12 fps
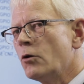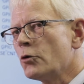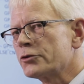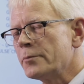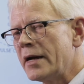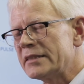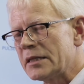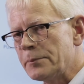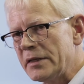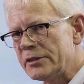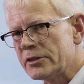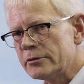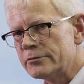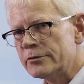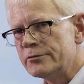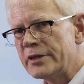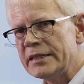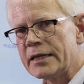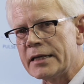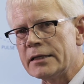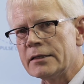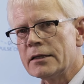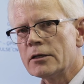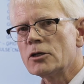automatic meter
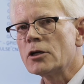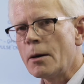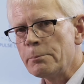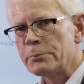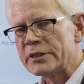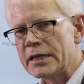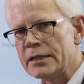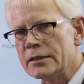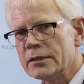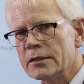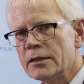reading company,